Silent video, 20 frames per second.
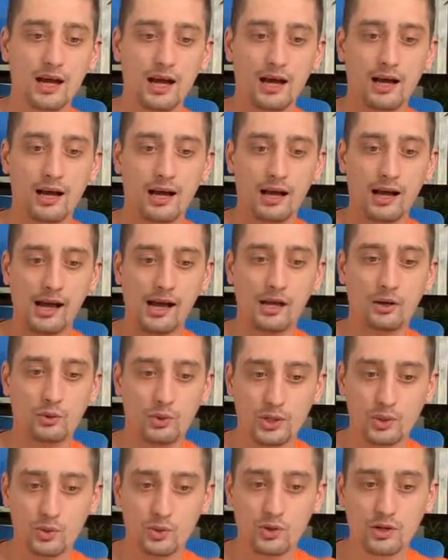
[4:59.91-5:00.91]
Uh, I
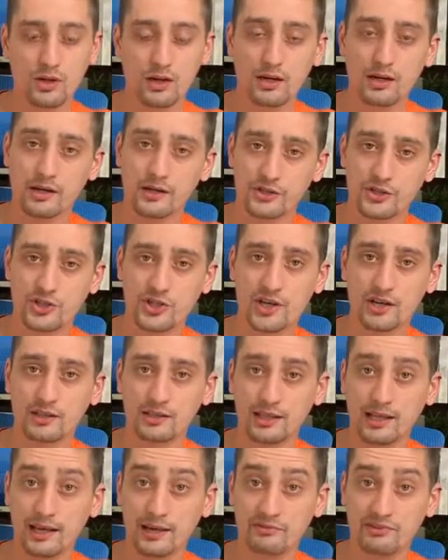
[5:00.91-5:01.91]
will uh,
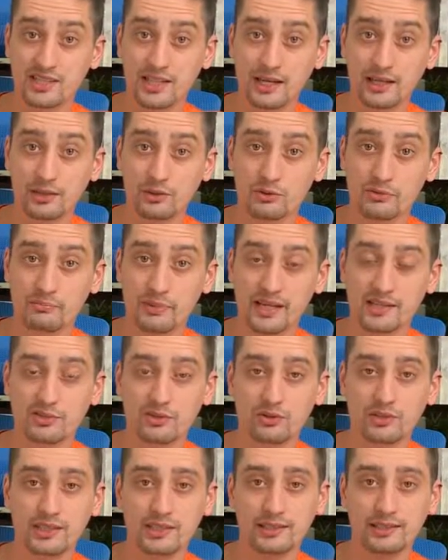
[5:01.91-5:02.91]
share live signals based
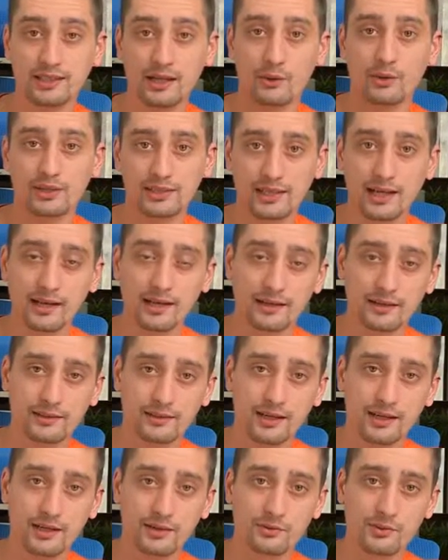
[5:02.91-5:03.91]
on it in our
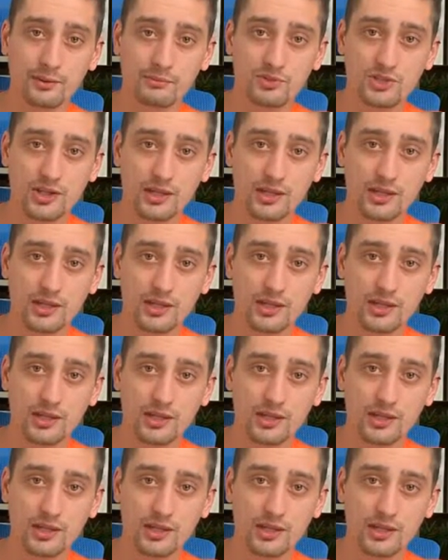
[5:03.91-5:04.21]
Telegram